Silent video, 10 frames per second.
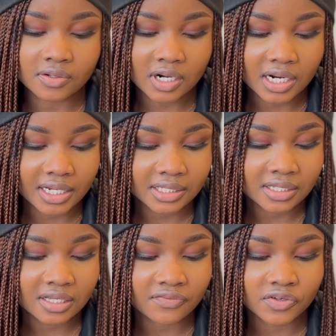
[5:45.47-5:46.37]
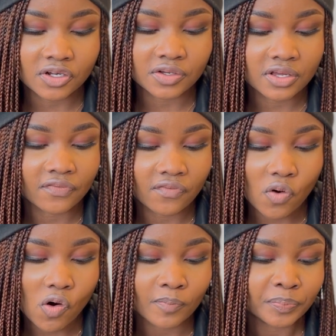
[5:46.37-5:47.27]
guys, if you are looking
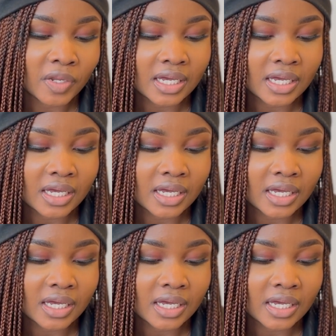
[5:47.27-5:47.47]
for